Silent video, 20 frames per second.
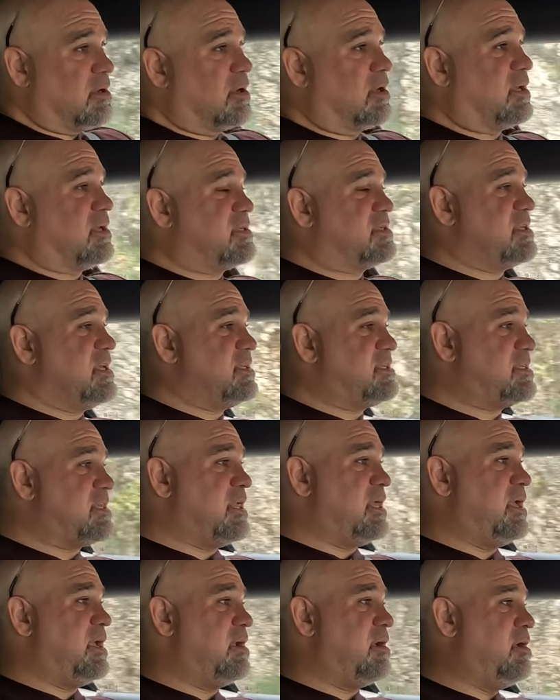because this
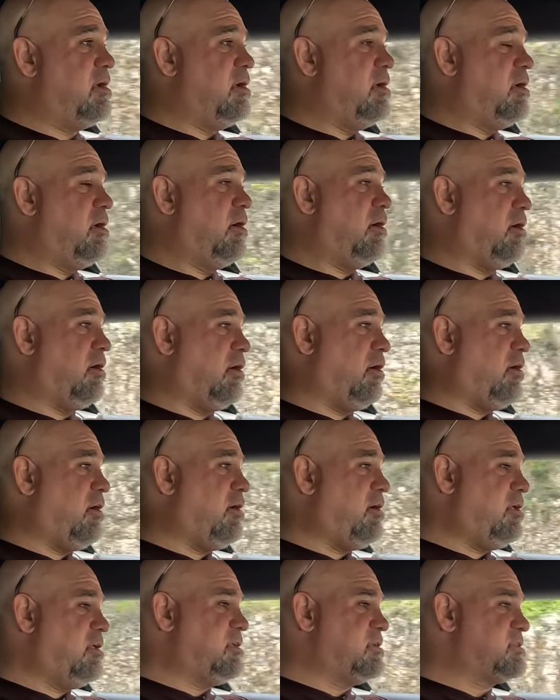thing
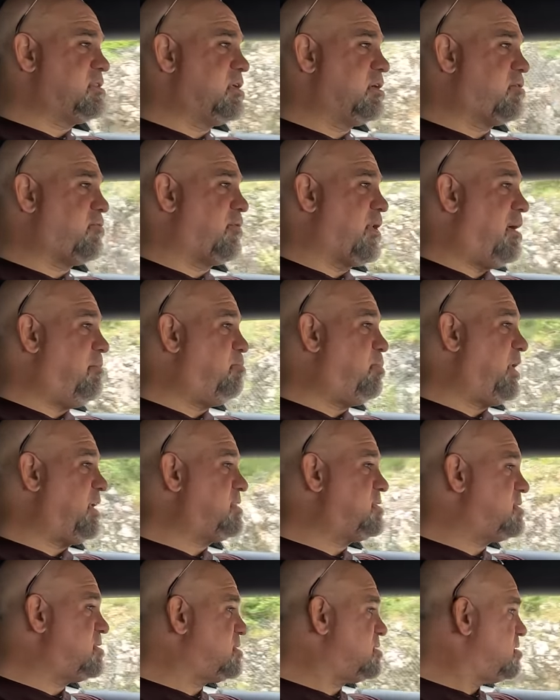hauls the
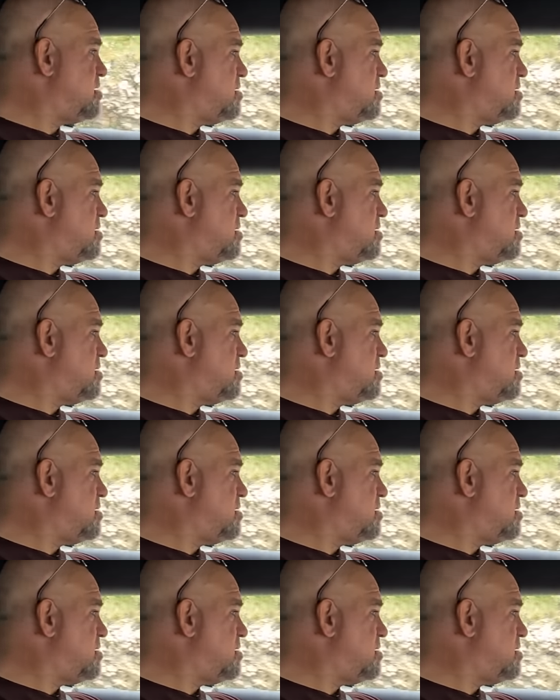crumpets.